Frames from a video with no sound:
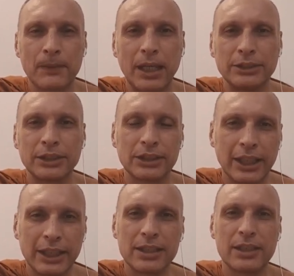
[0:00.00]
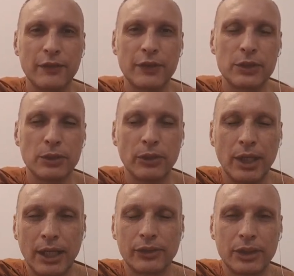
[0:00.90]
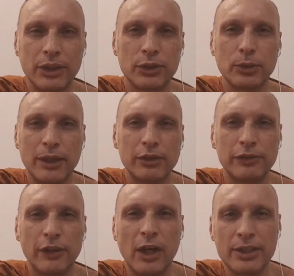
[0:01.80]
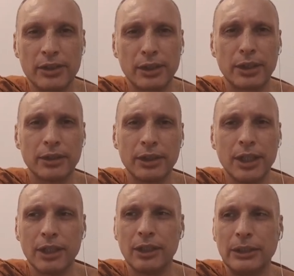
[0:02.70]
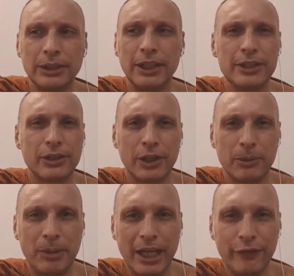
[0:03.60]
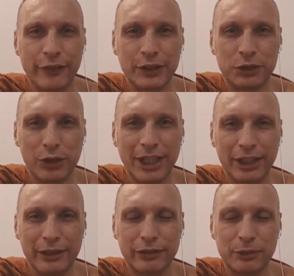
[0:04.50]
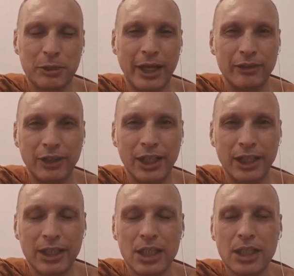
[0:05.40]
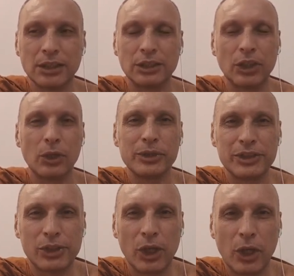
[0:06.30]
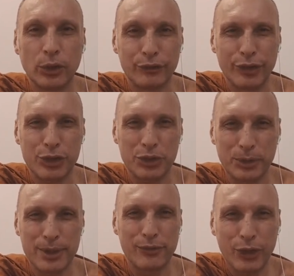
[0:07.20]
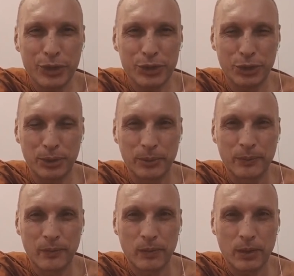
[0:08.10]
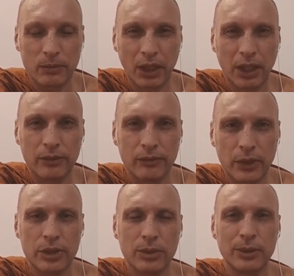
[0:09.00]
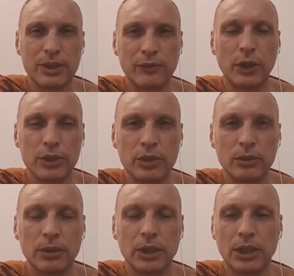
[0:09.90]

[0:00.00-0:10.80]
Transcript: and just let it sit for 2,000 years, whoever finds it is going to benefit greatly from that, right? Gold is gold. Virtue is virtue, right? Virtue is virtue.